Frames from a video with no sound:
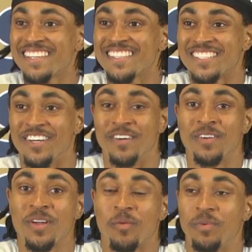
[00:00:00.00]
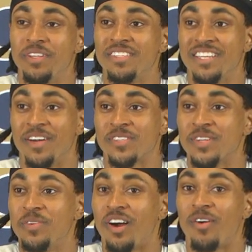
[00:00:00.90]
so
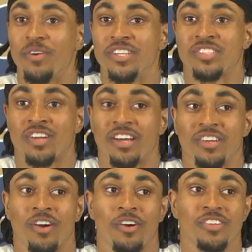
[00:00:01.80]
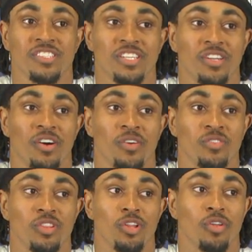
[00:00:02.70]
we always try to harness in
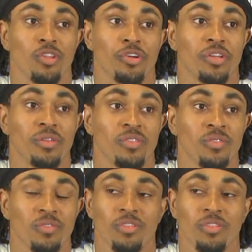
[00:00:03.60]
on learning